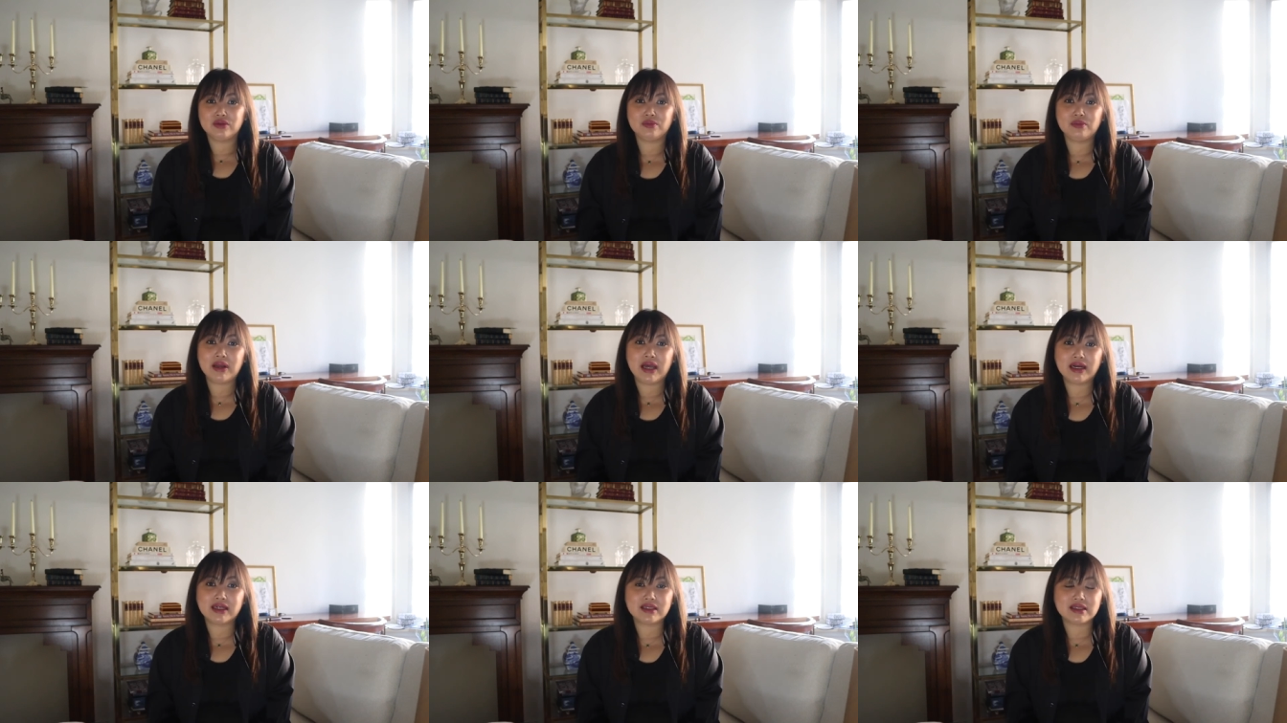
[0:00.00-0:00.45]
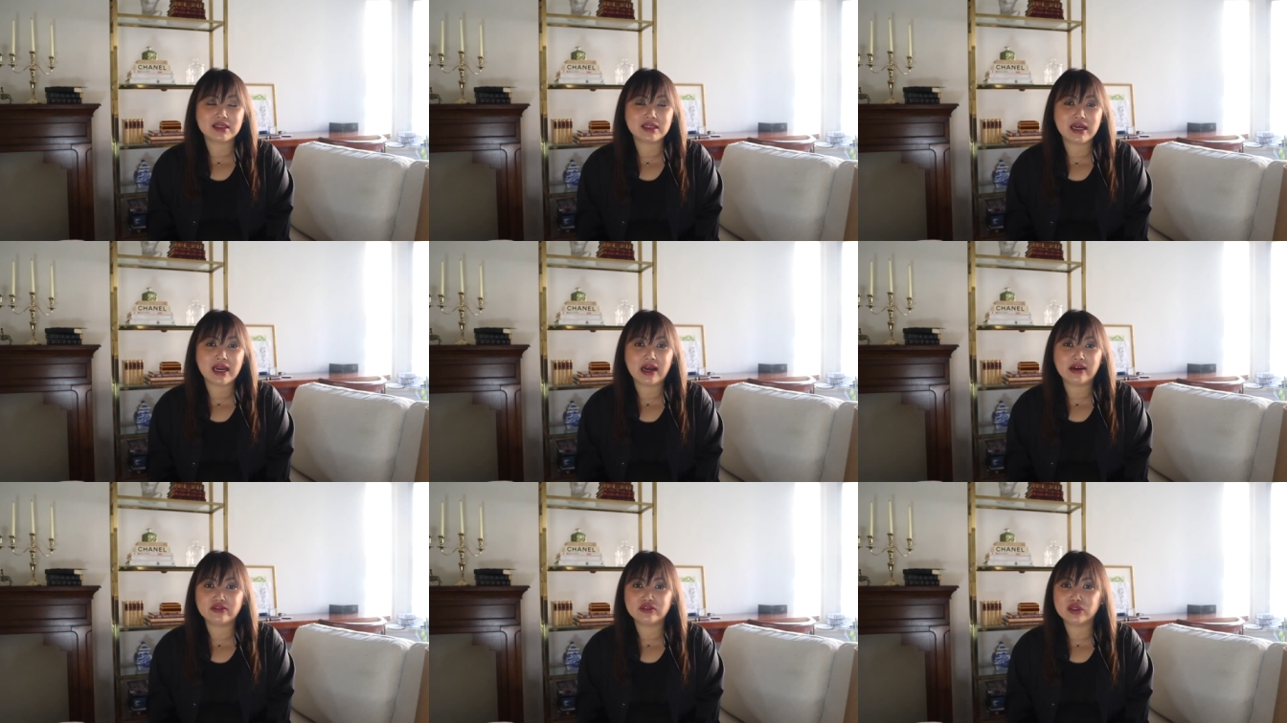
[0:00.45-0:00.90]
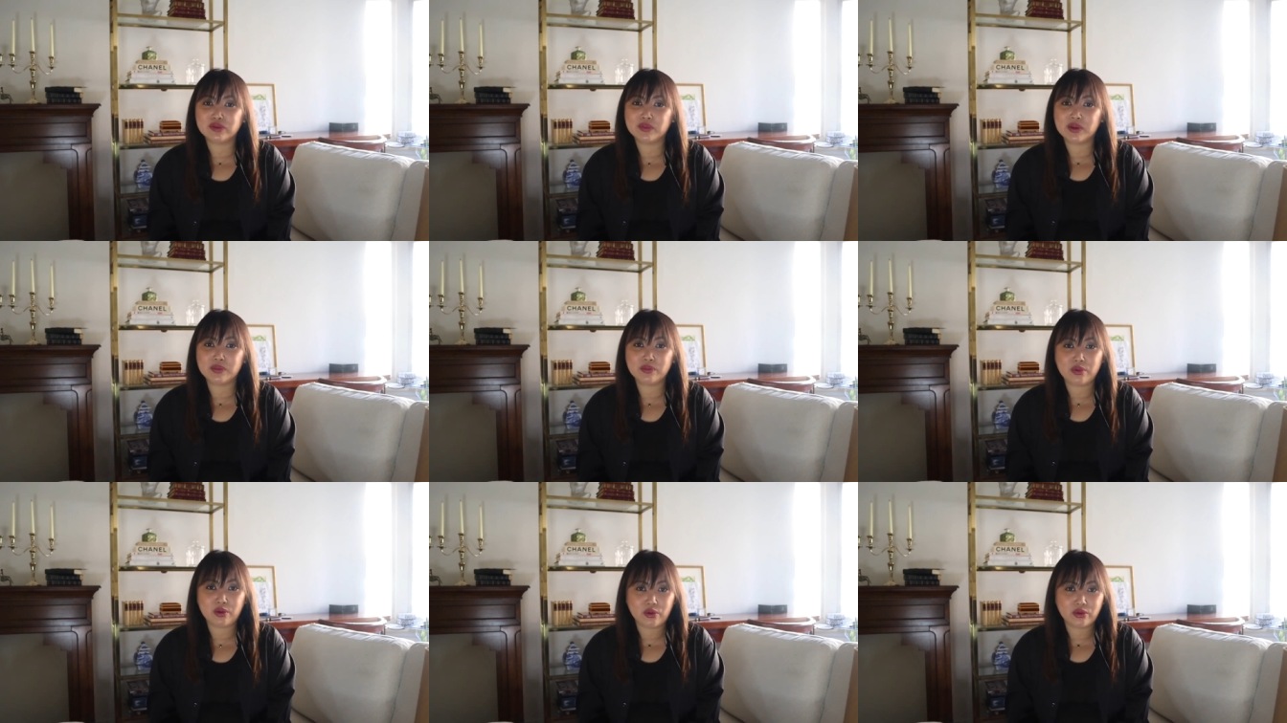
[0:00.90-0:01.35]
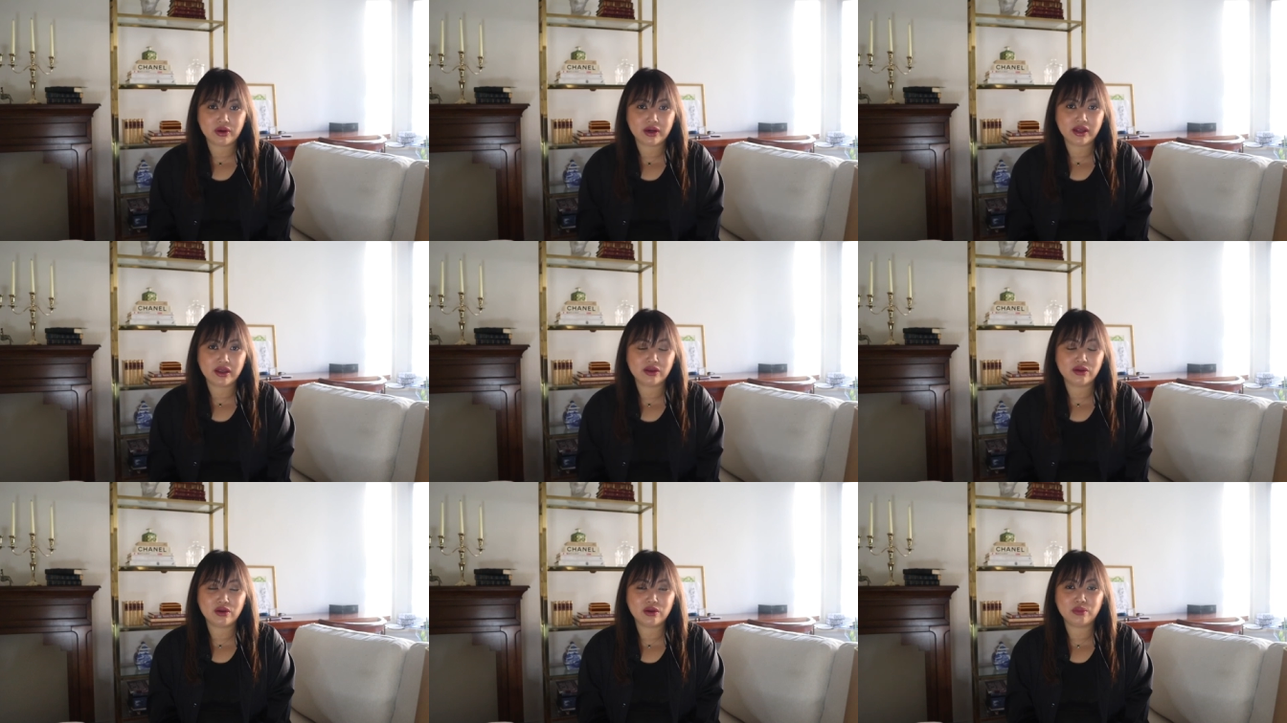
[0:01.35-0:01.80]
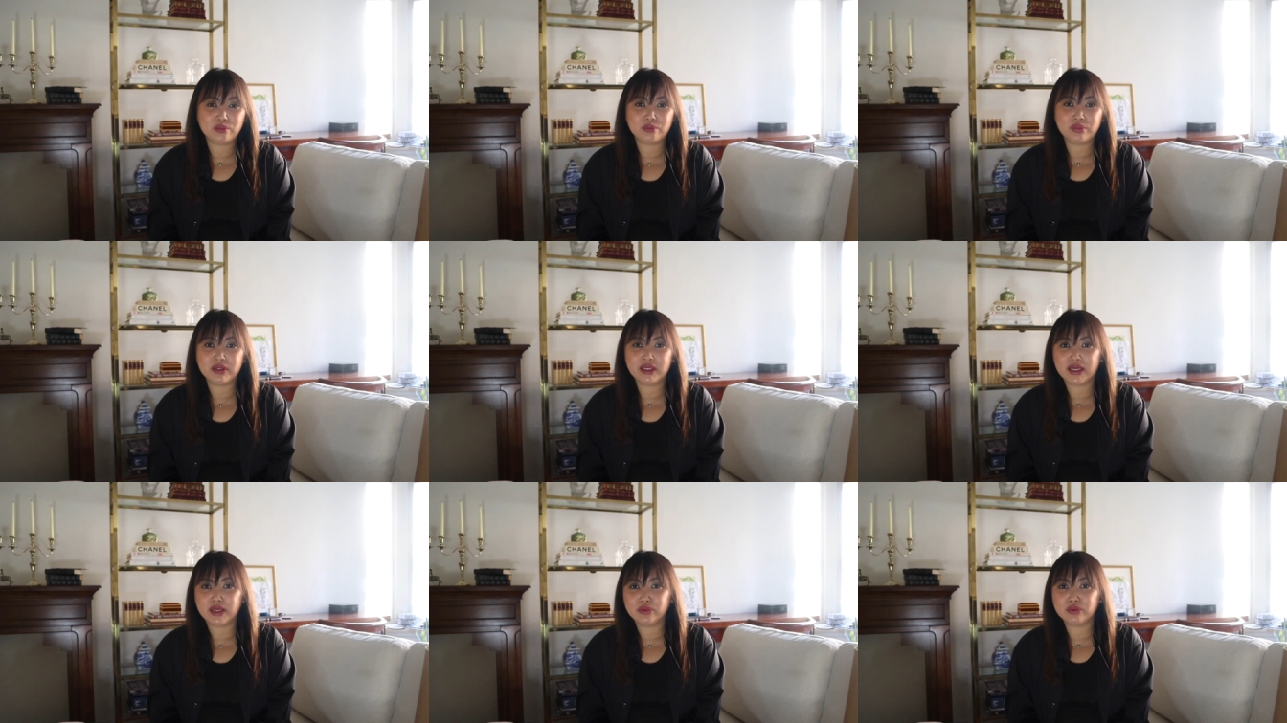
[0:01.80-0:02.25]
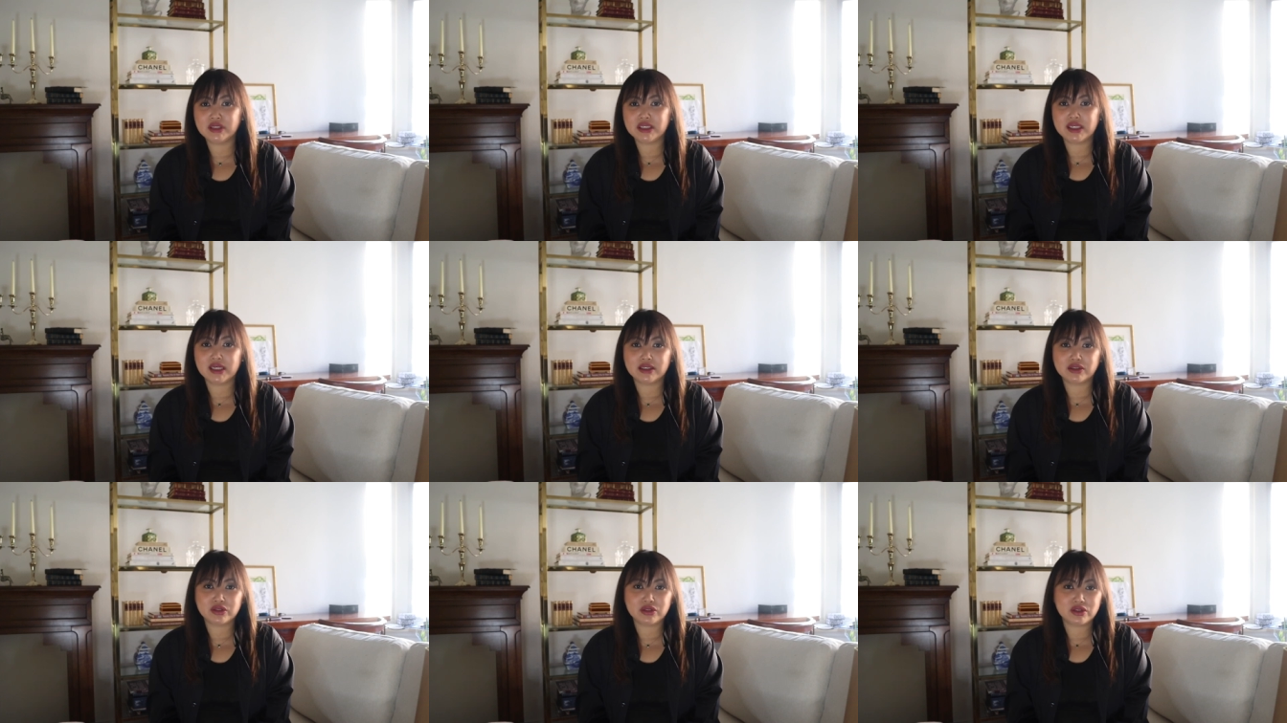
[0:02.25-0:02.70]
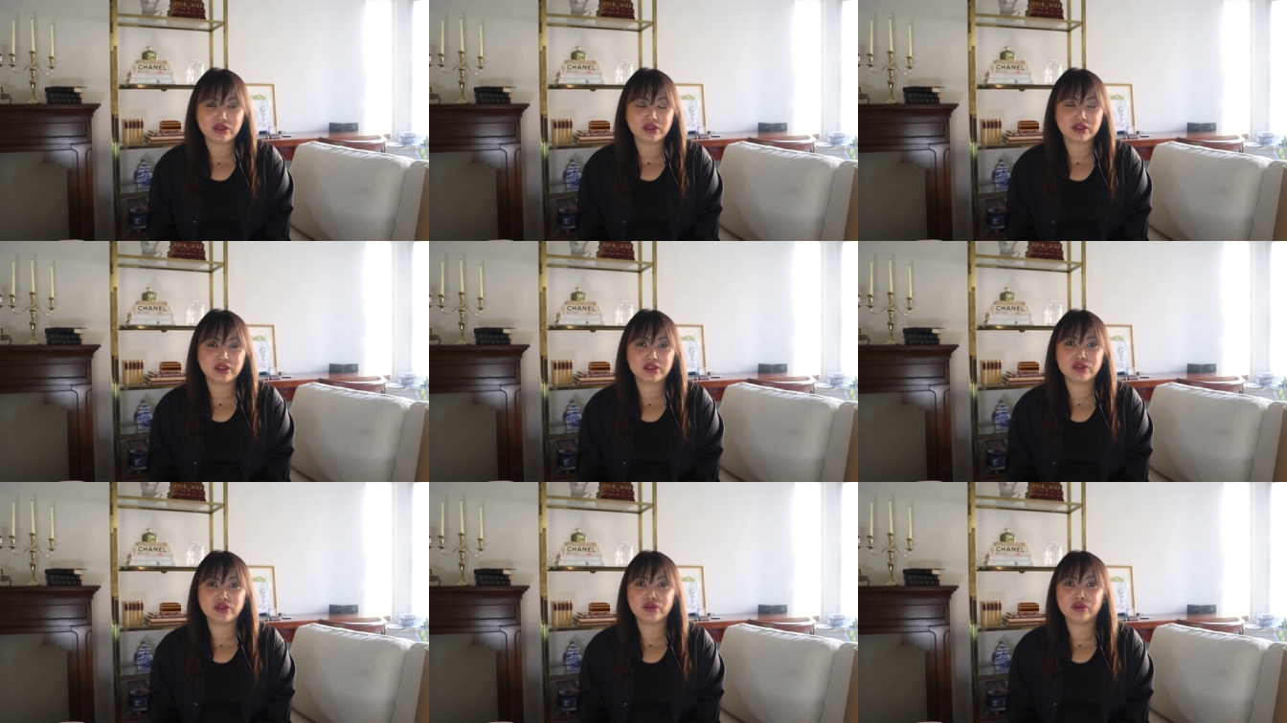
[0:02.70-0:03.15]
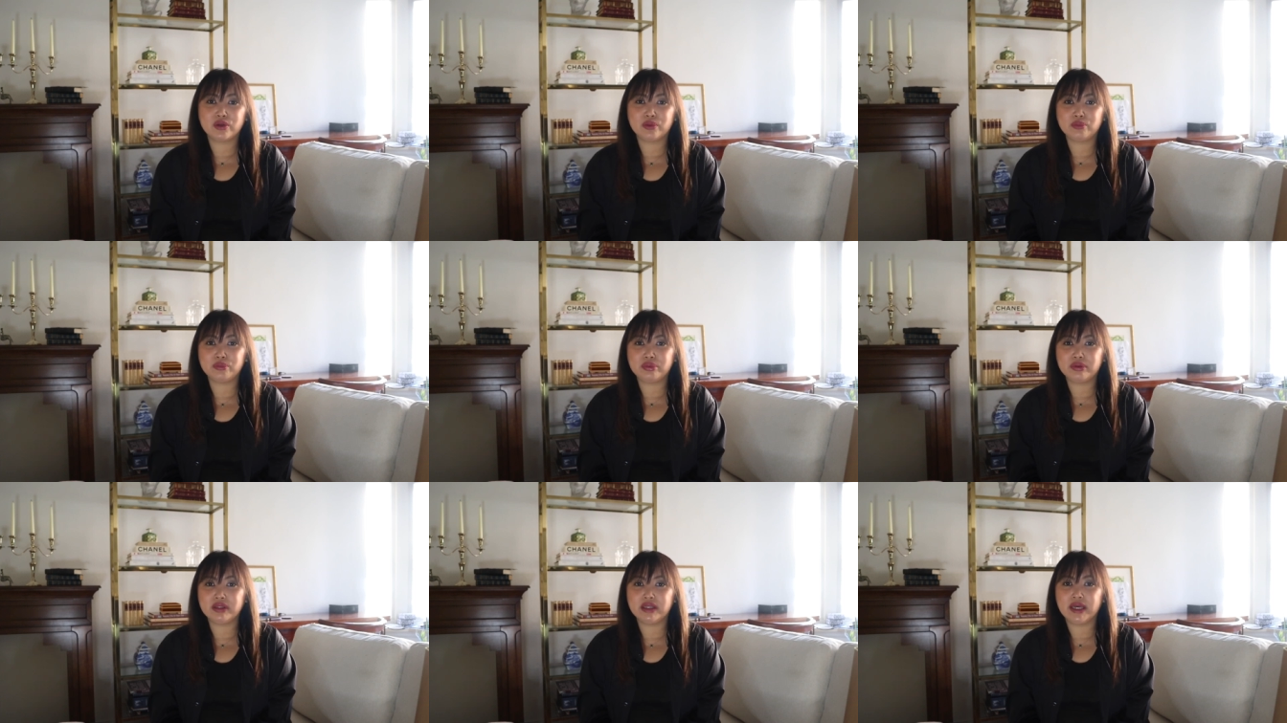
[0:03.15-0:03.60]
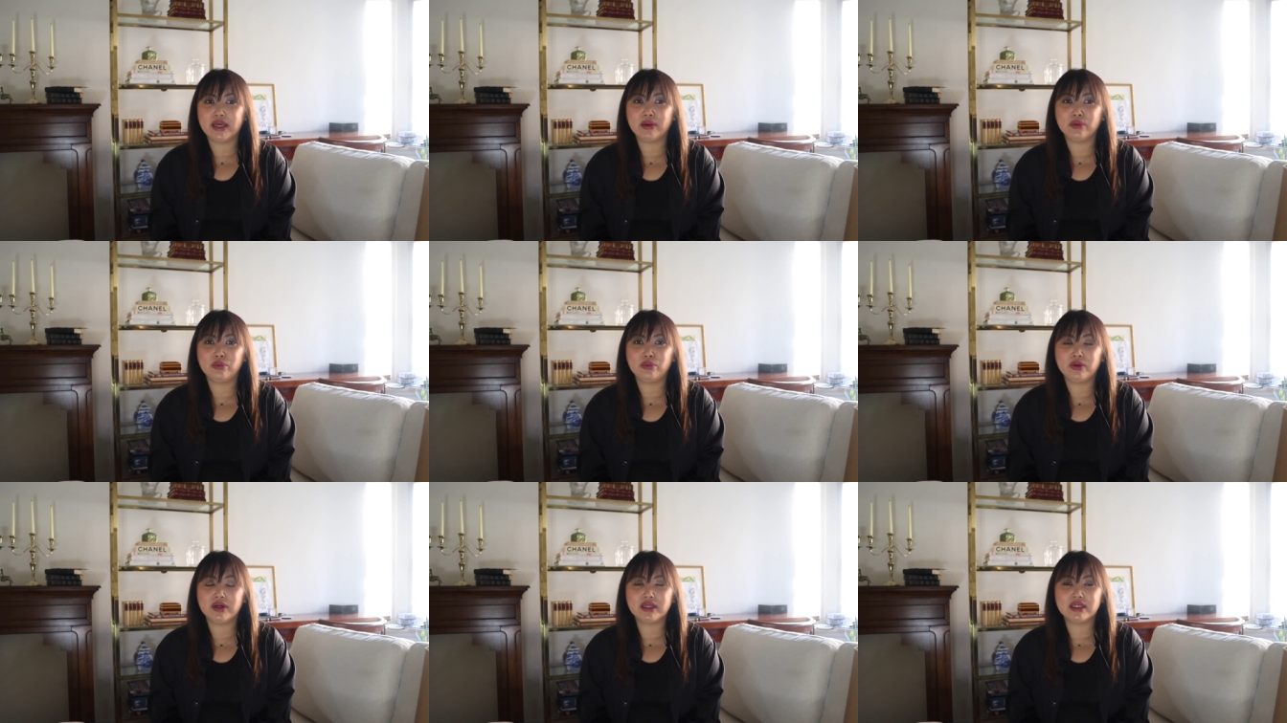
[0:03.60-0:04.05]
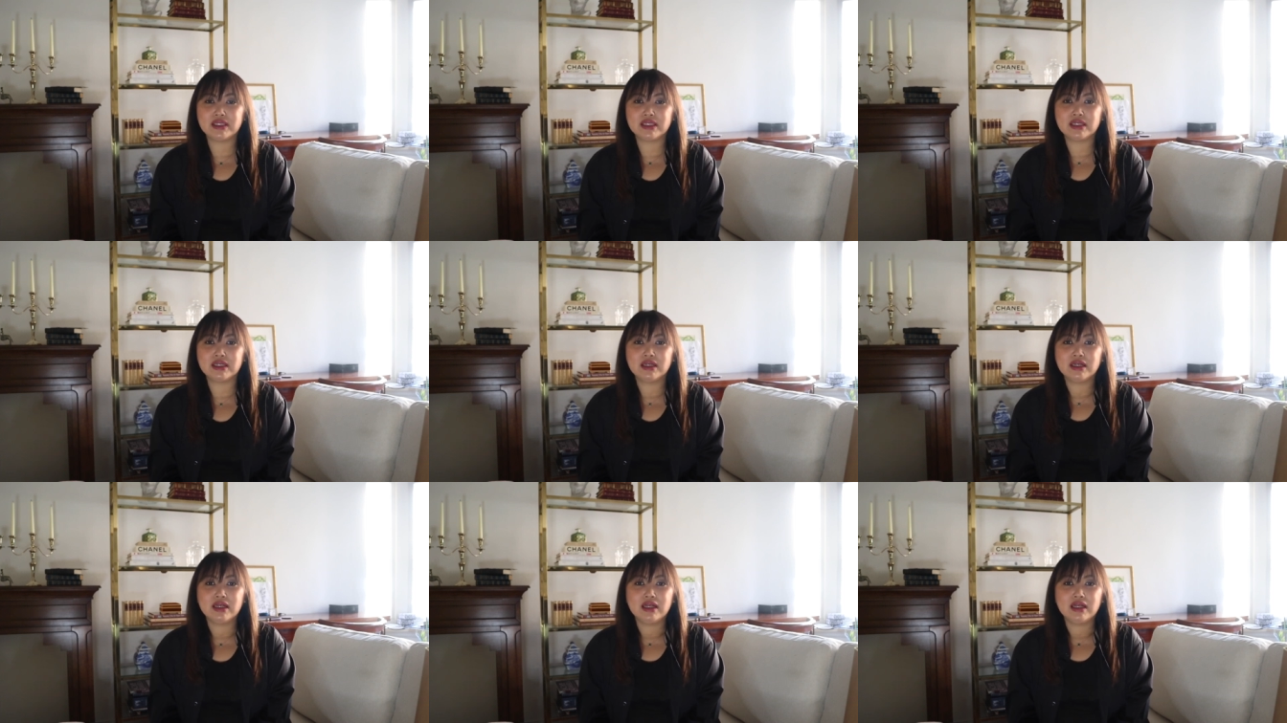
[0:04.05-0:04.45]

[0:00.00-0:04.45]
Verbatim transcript: black doesn't have to be boring you can play with textures you can play with